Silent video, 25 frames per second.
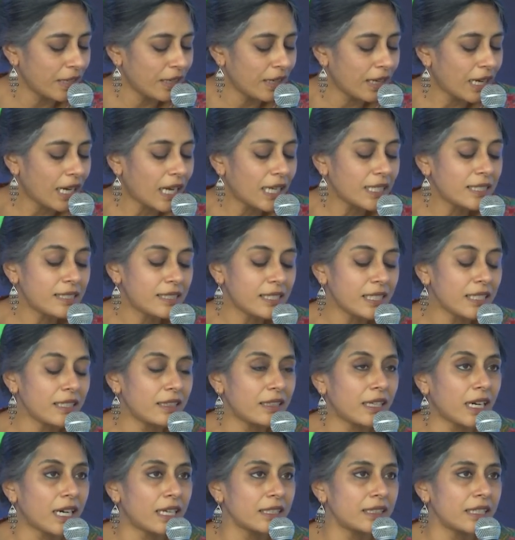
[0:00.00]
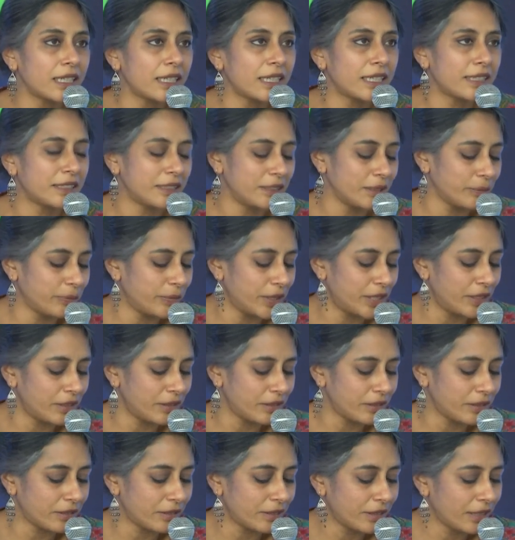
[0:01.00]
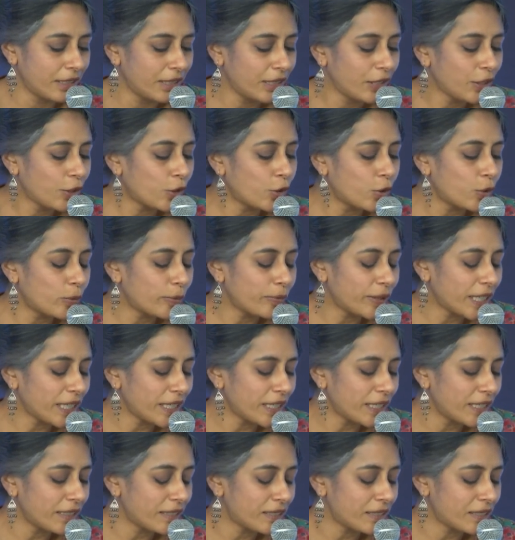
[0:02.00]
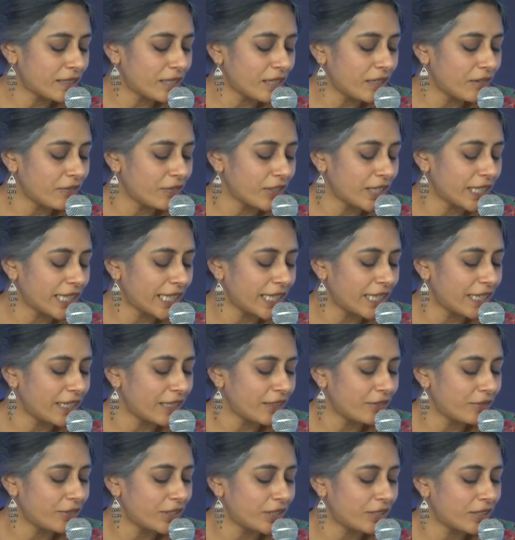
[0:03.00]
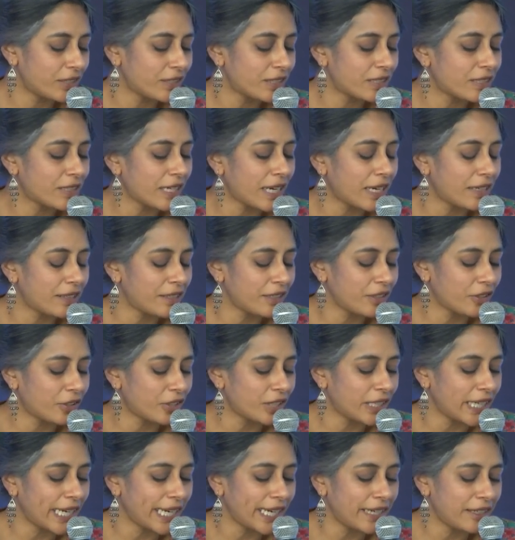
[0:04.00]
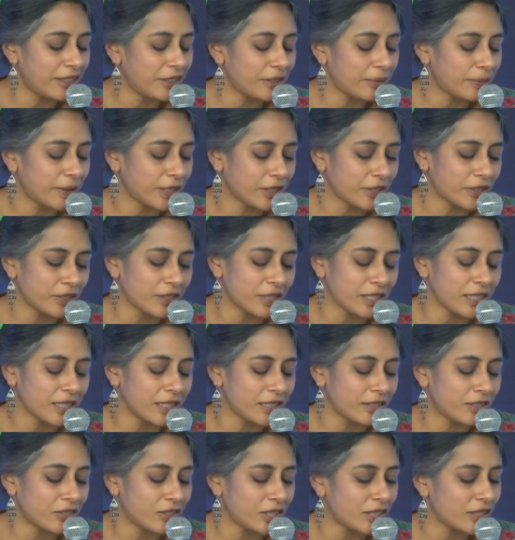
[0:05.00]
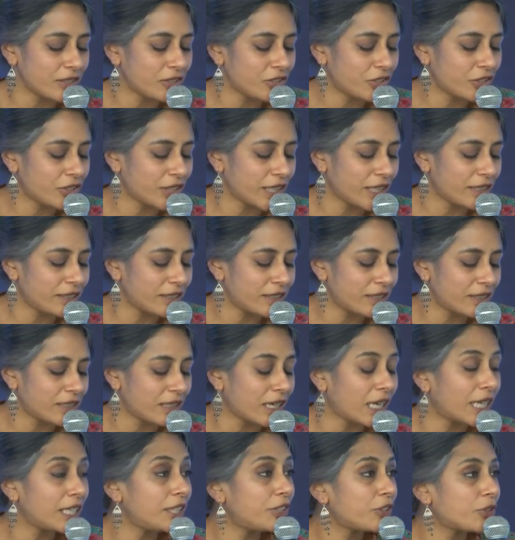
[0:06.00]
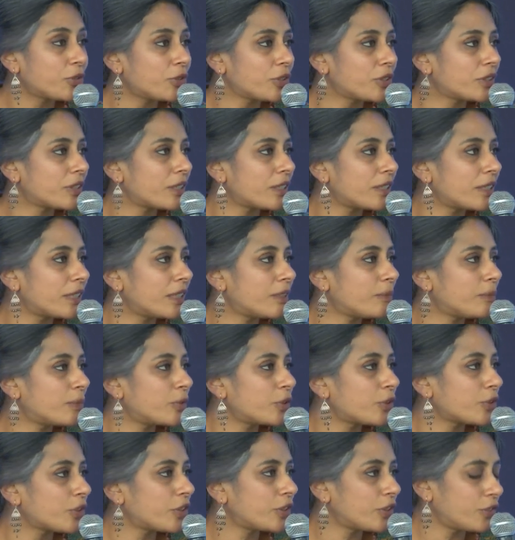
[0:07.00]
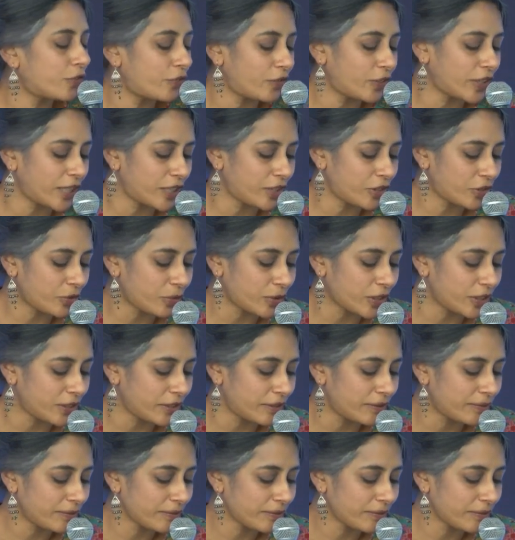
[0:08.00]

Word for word: I see Dada at the mirror, combing his silver hair, which is standing on end because he has just shed his night kurta and put on a fresh one.